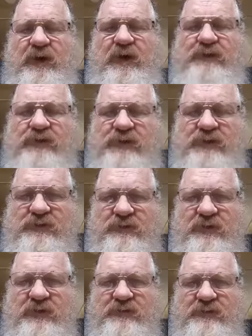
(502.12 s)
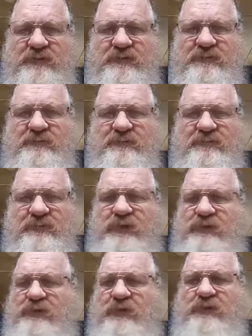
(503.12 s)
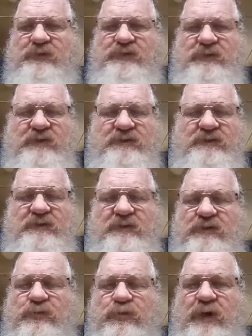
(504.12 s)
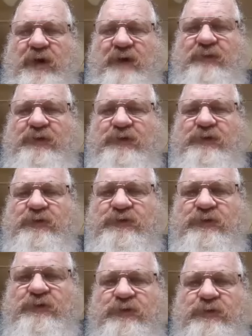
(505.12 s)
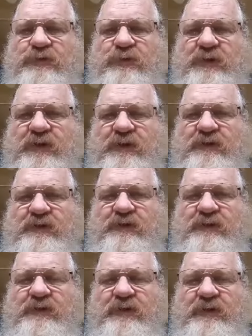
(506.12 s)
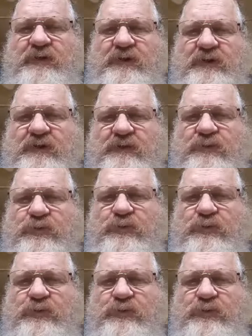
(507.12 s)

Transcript: And you can do it. You can go to the JC, you know, whatever you can do within the,